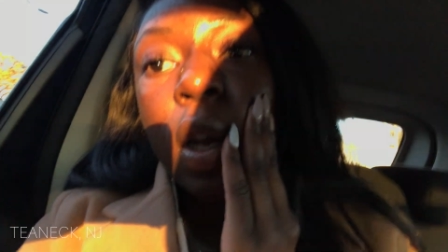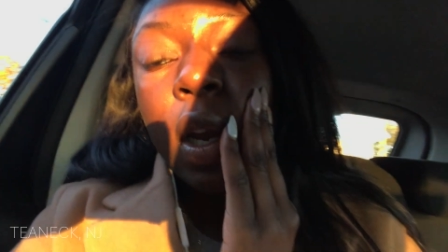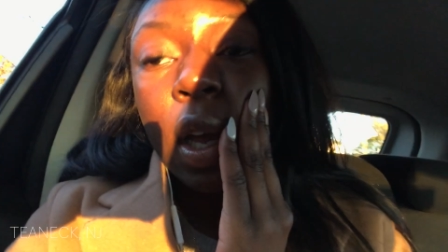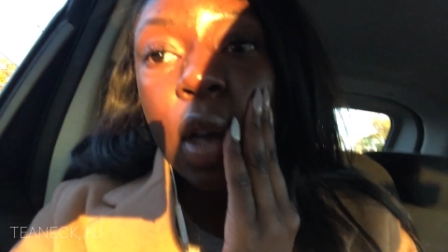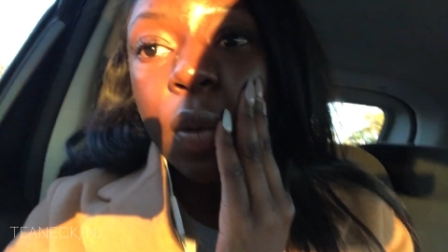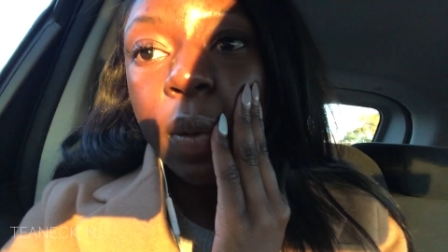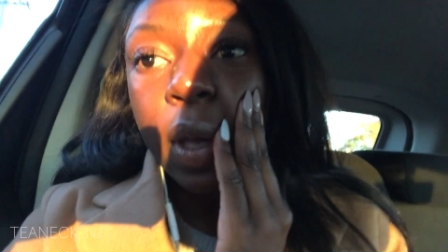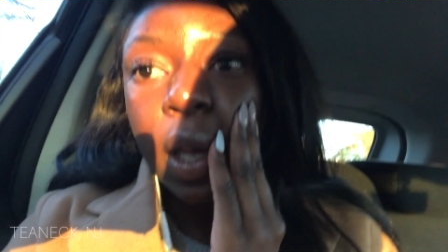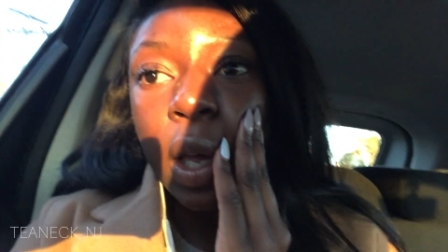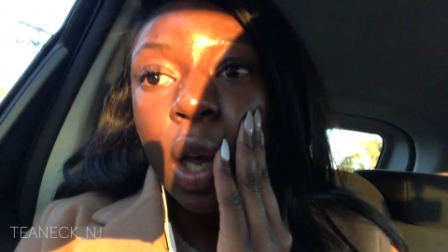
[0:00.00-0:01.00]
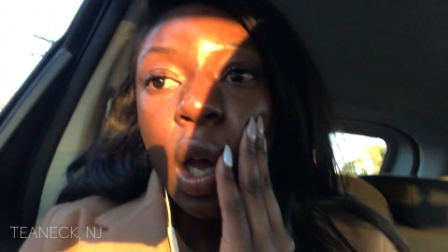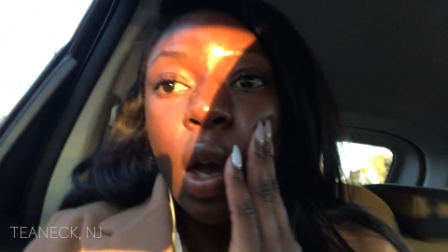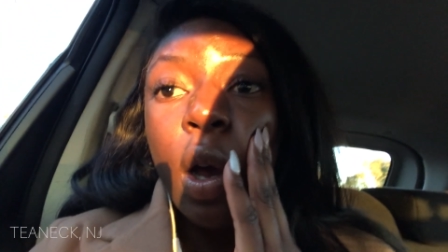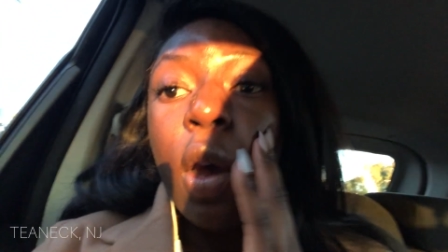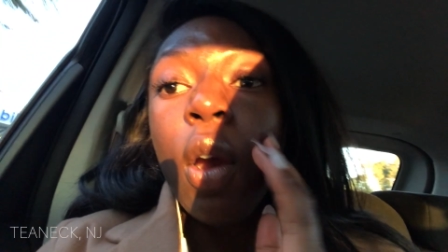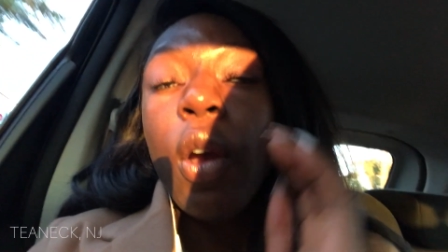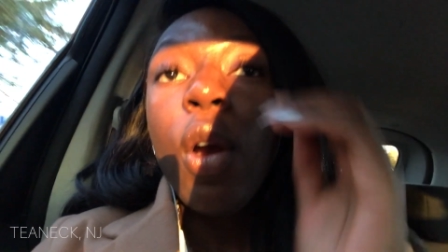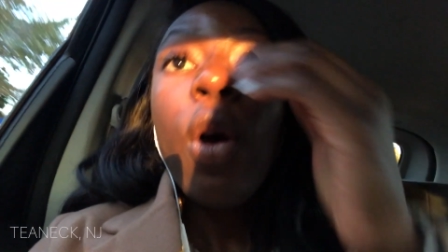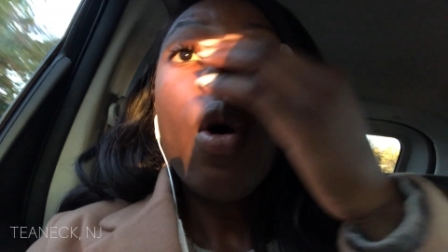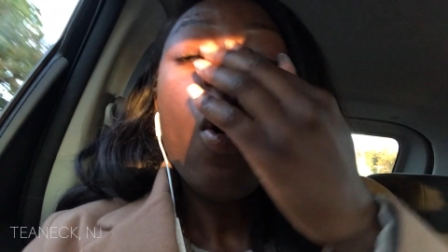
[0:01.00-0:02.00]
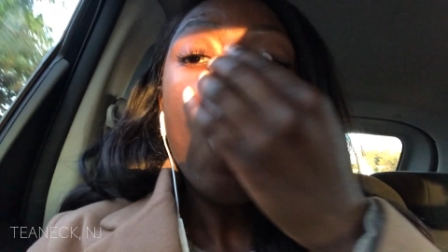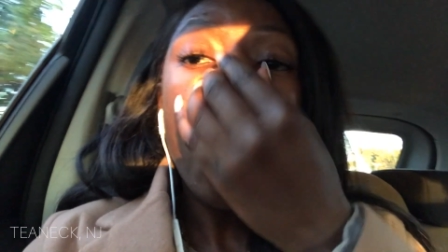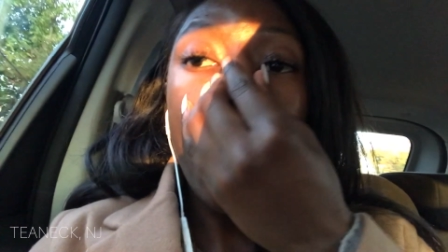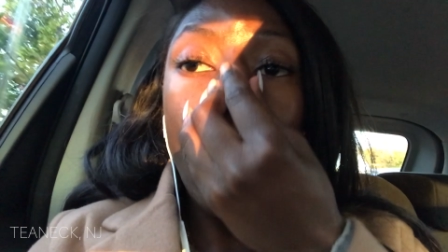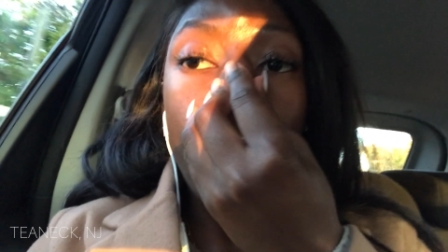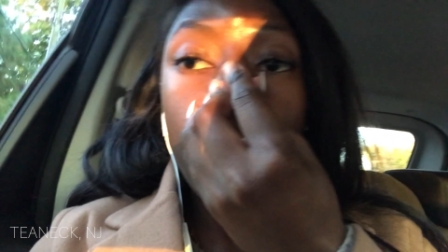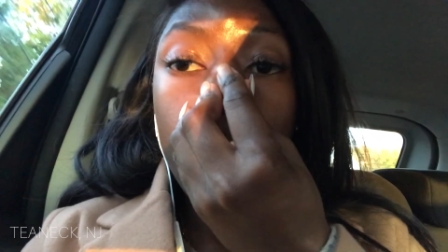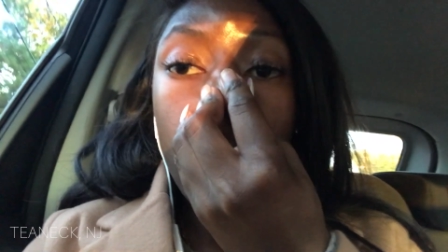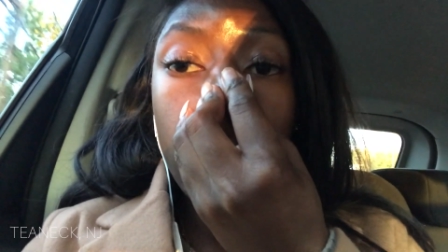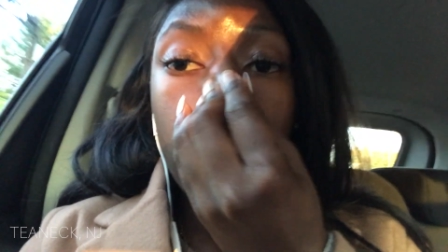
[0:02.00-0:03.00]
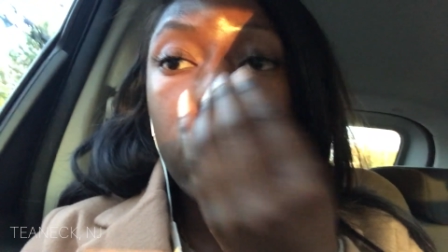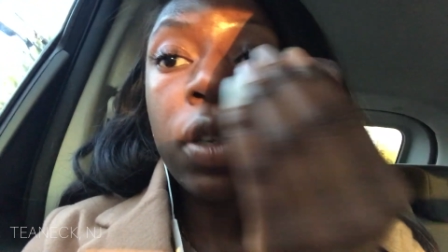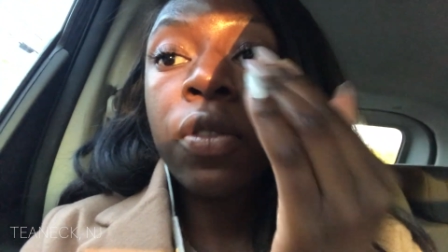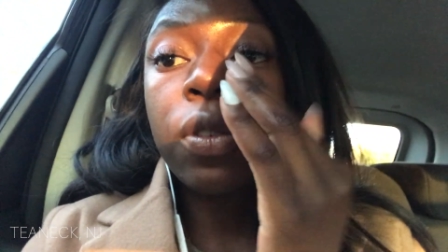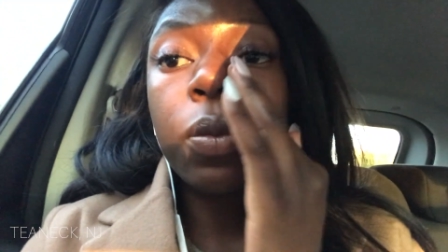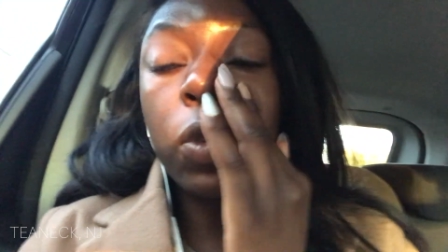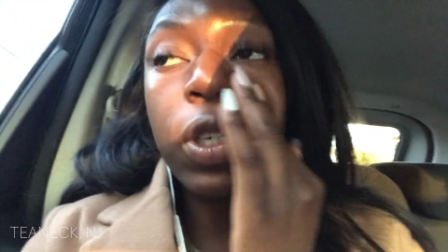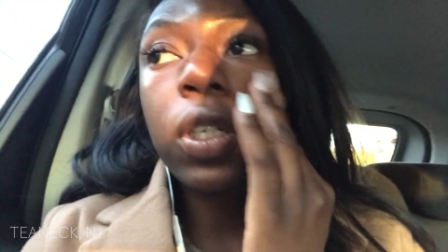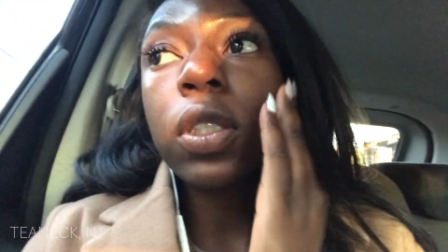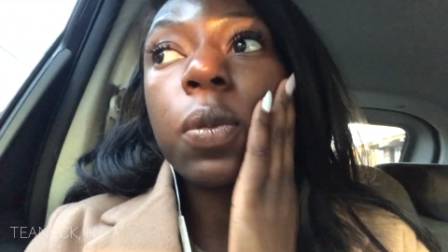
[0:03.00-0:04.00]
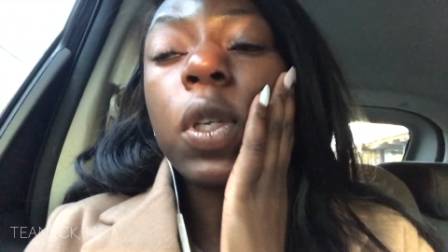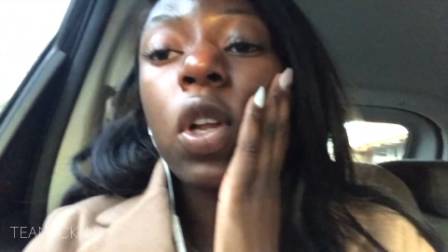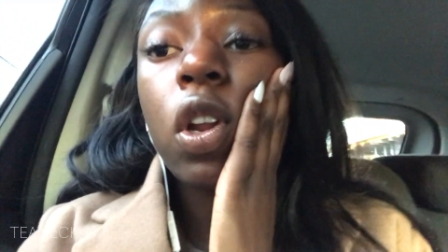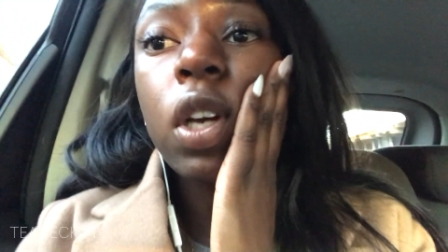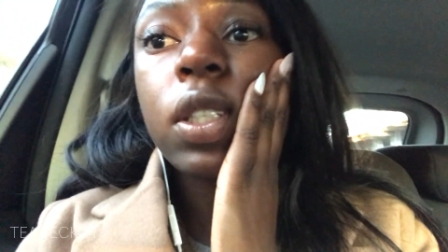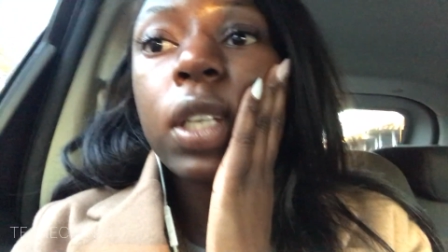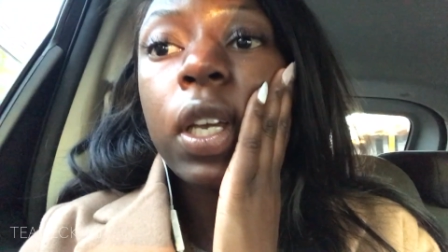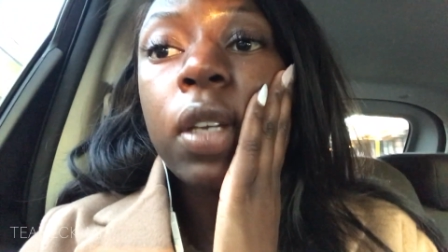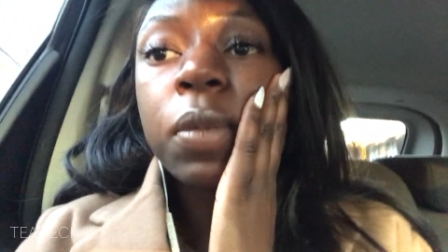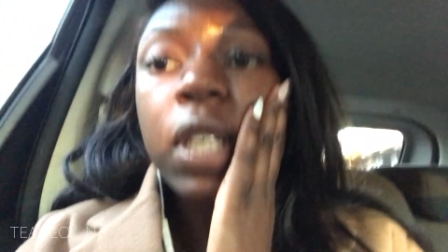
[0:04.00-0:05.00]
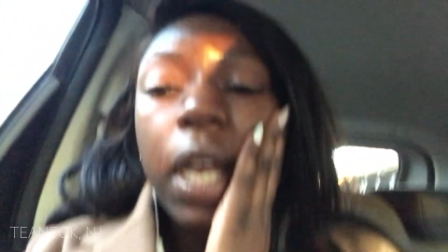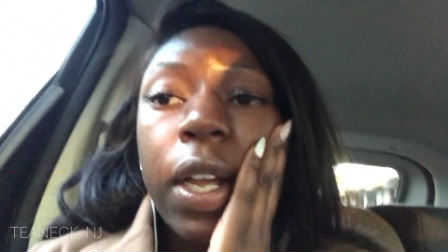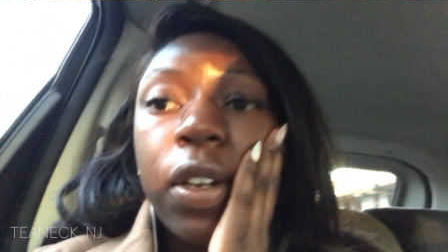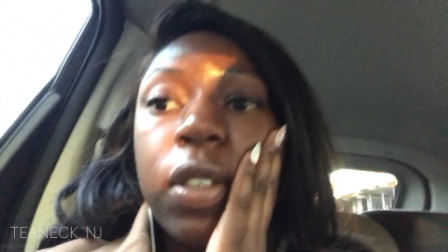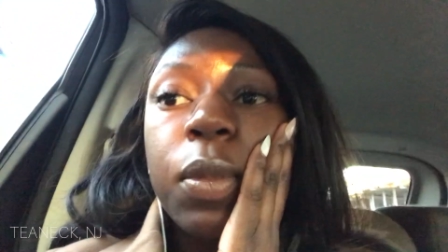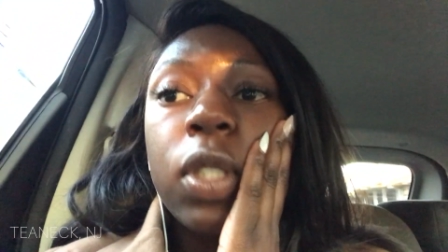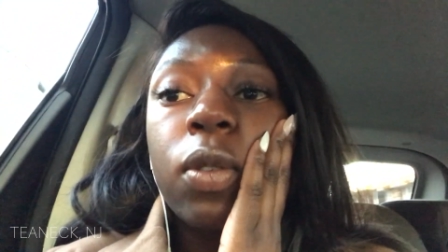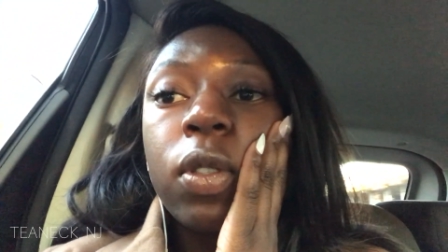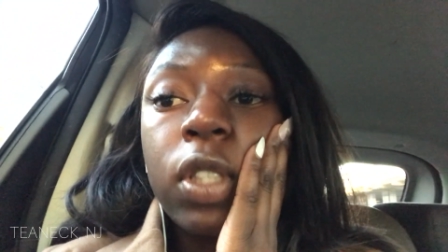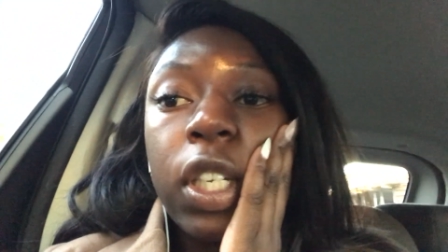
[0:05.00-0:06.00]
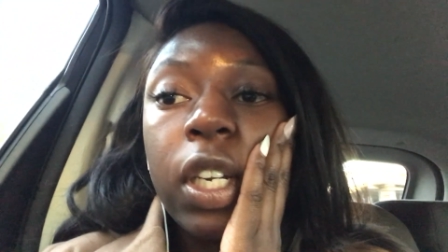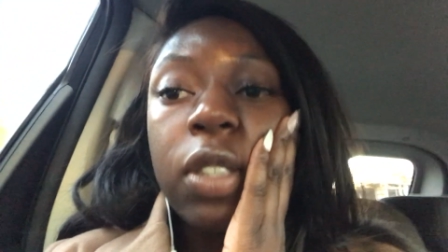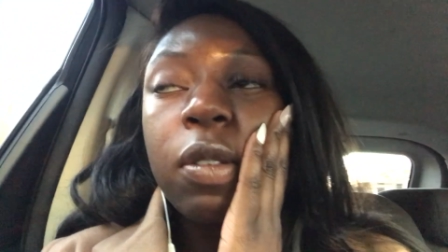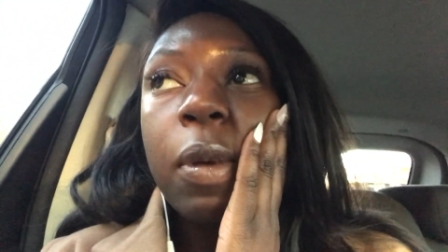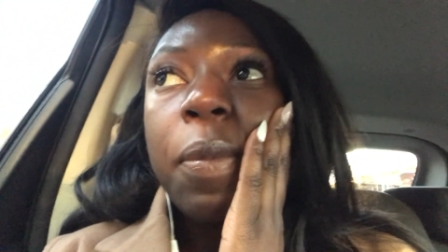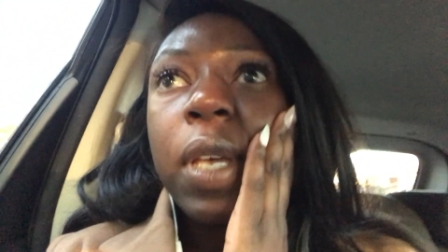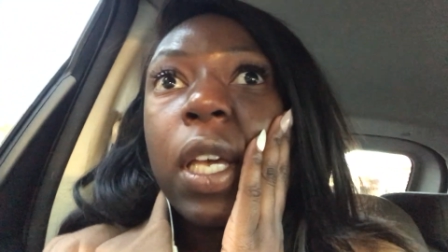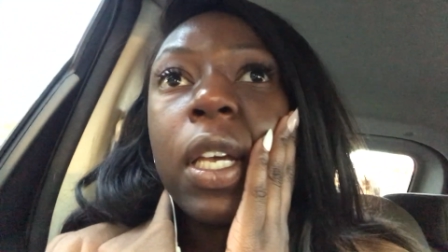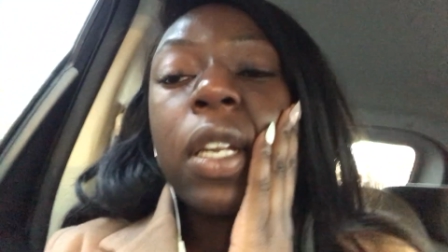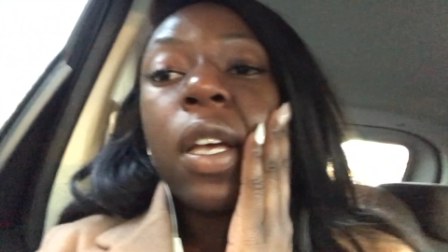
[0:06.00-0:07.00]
on our way home from work. It's been a long day. I'm tired and exhausted. I just want my bed.